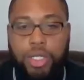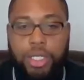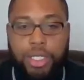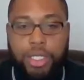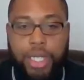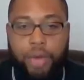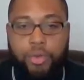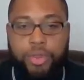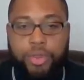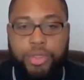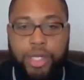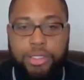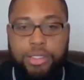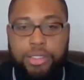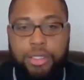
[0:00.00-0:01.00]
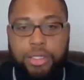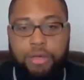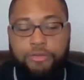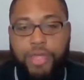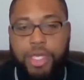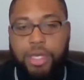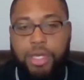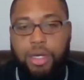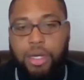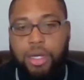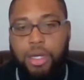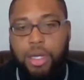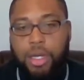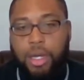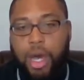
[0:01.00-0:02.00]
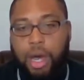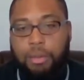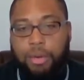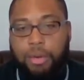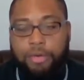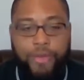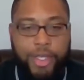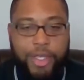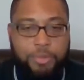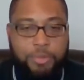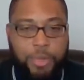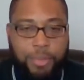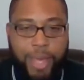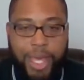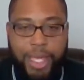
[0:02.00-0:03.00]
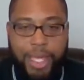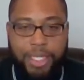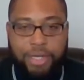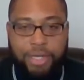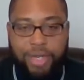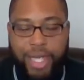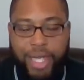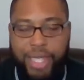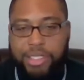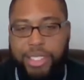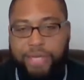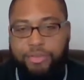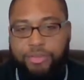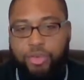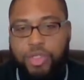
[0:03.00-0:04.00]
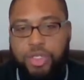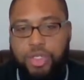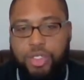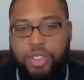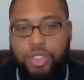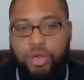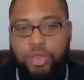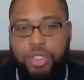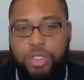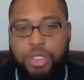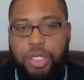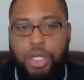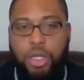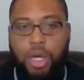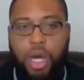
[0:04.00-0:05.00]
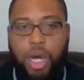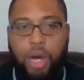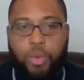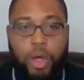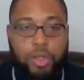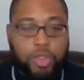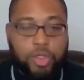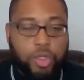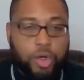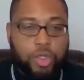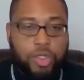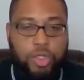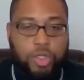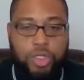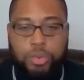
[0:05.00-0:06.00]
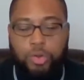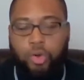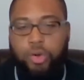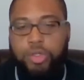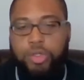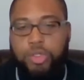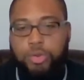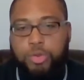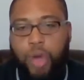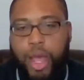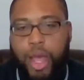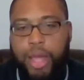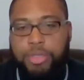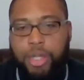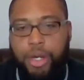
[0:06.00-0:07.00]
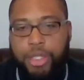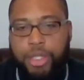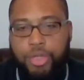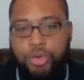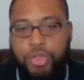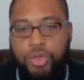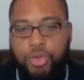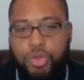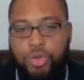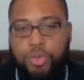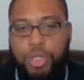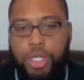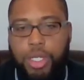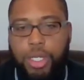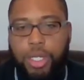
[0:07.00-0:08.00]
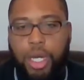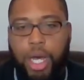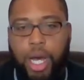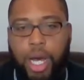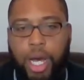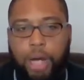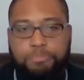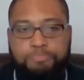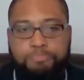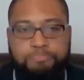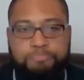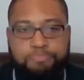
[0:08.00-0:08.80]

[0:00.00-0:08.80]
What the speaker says: can connect with us via our Facebook page, Everlasting Life Christian Church. We also encourage you to subscribe to our YouTube. Our